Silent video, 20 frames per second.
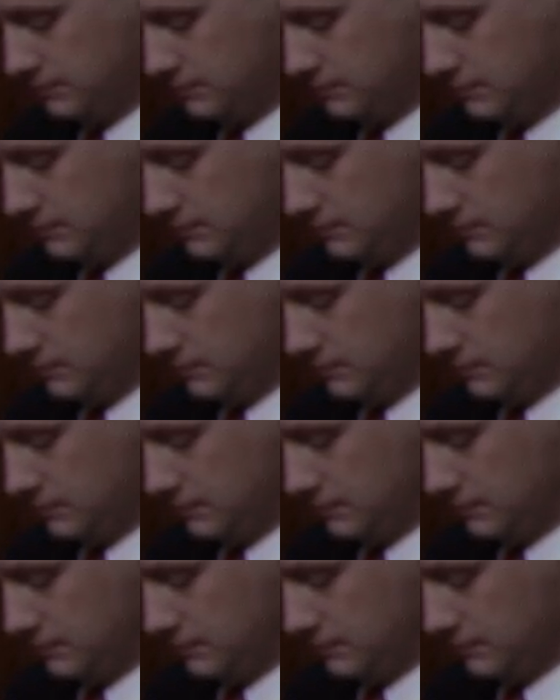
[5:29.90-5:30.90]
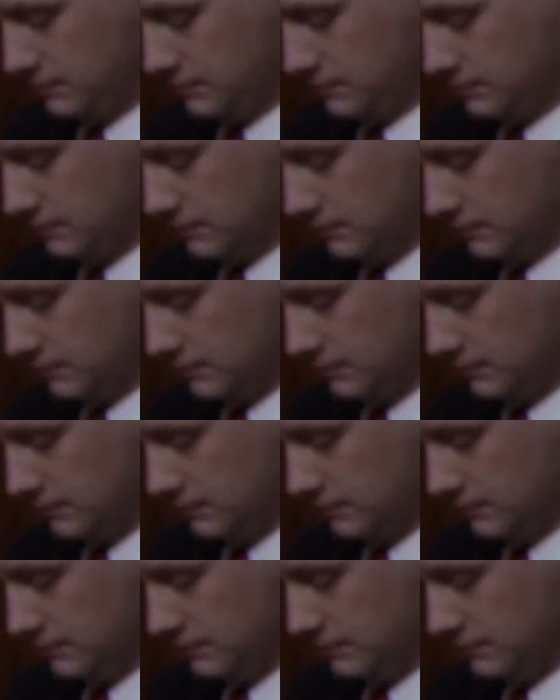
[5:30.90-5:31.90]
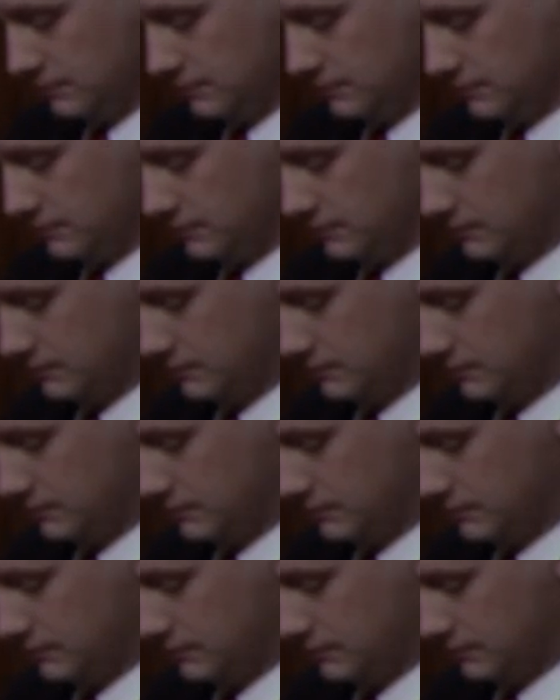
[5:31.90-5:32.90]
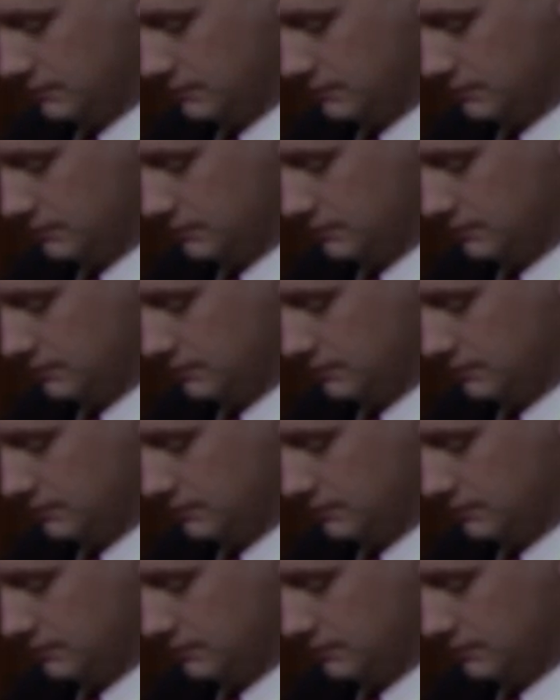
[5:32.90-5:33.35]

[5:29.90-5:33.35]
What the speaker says: No words are spoken by the person on screen.